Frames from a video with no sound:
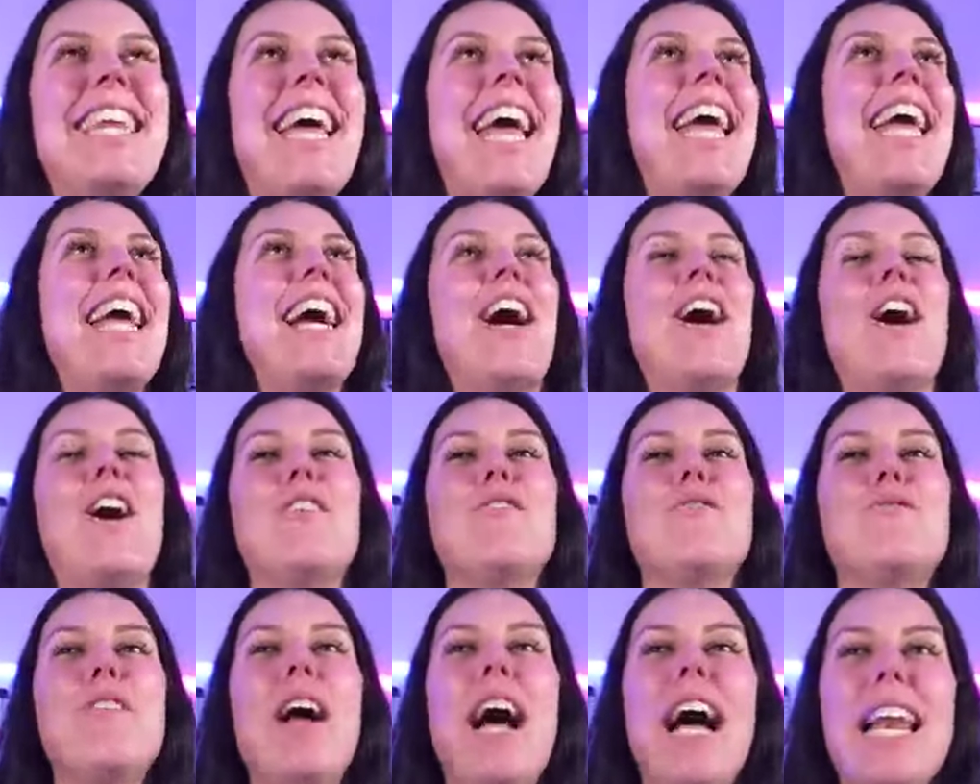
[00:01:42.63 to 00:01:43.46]
They
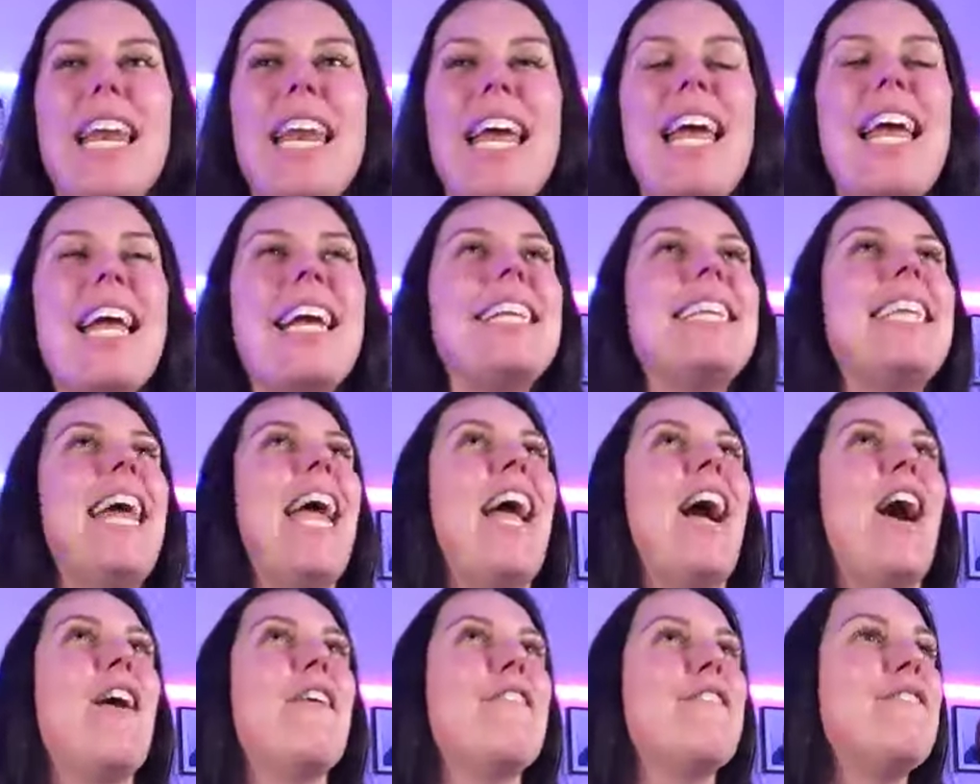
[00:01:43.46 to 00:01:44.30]
are running,
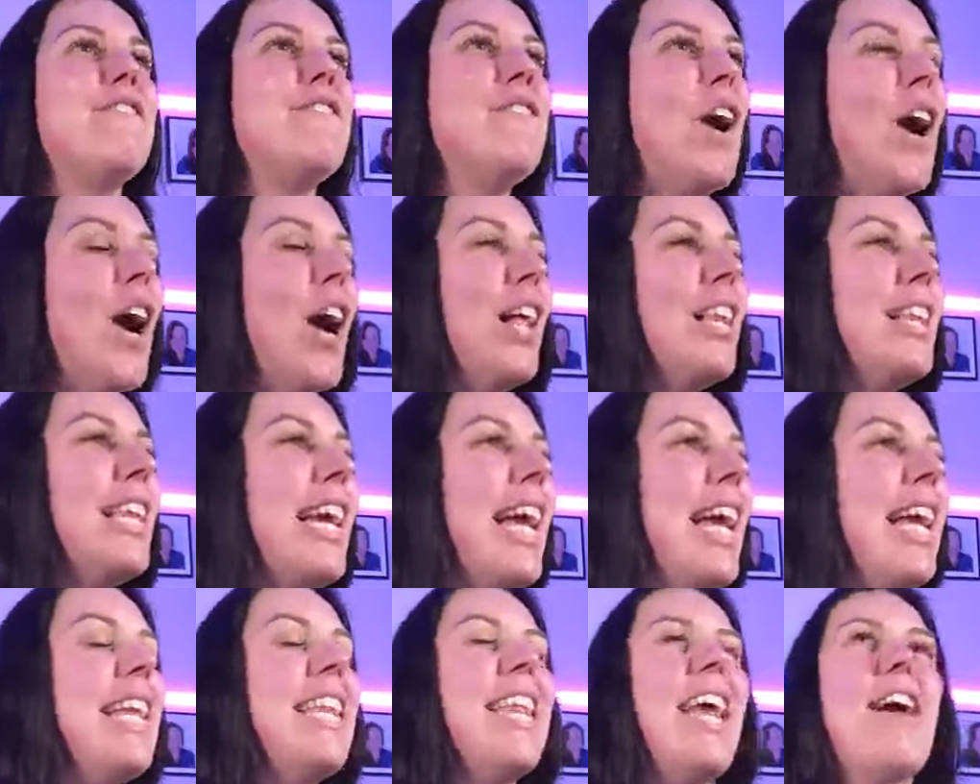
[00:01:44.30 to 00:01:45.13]
they are
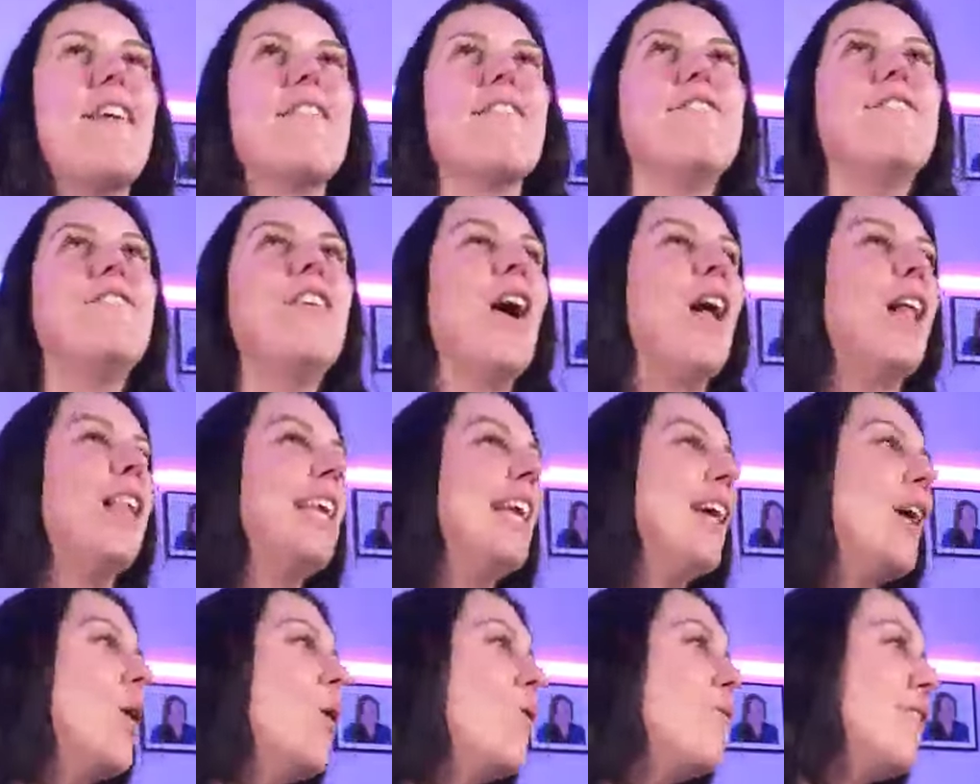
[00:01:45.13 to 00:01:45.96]
falling, they are
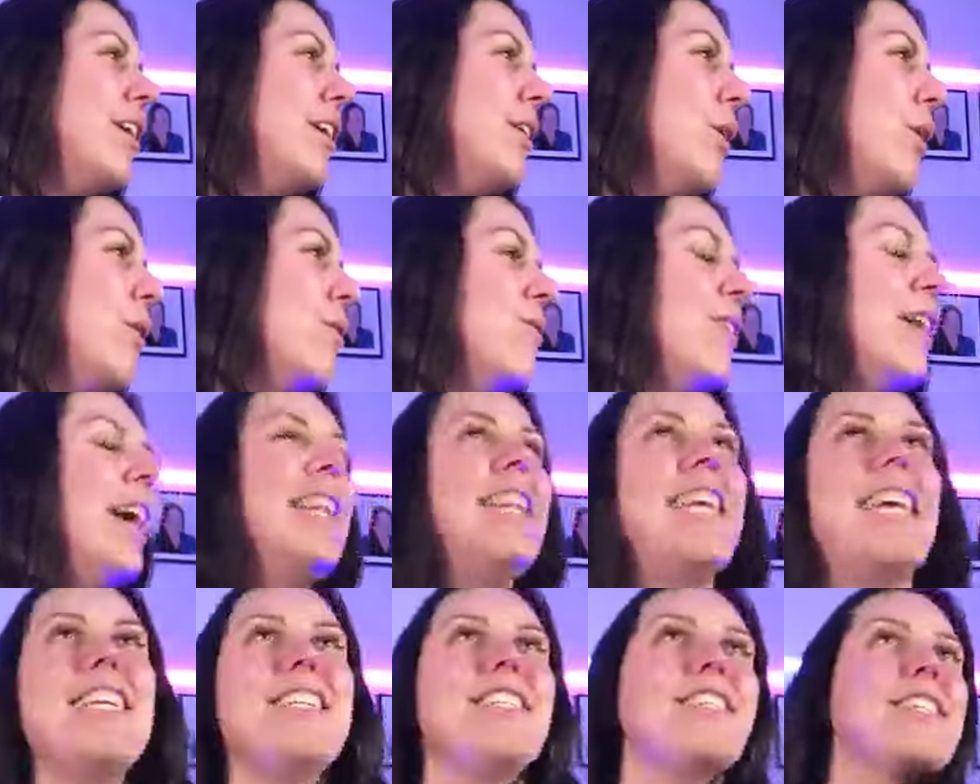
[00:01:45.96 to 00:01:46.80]
falling over and over,
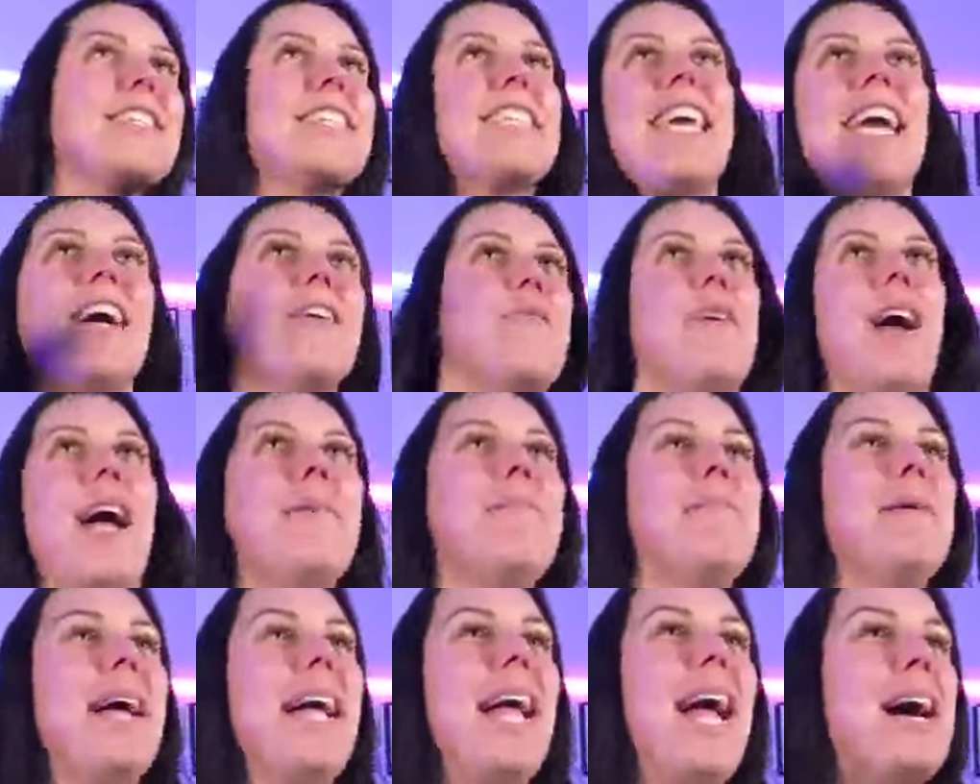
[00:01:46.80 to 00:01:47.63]
and they just get
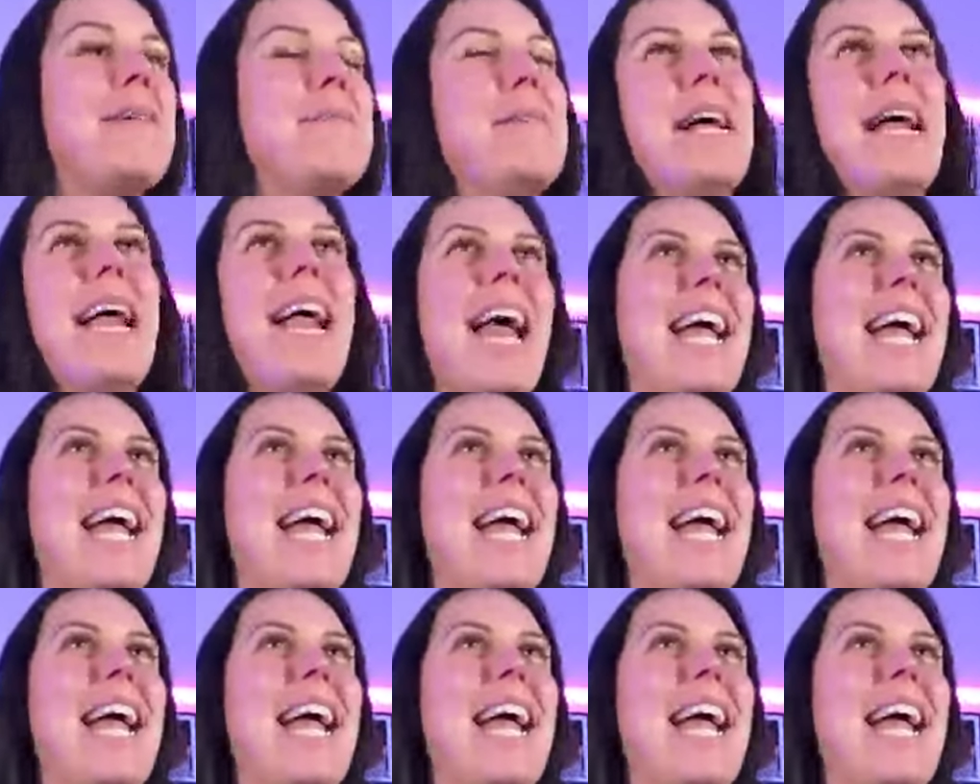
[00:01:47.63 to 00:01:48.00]
right back up.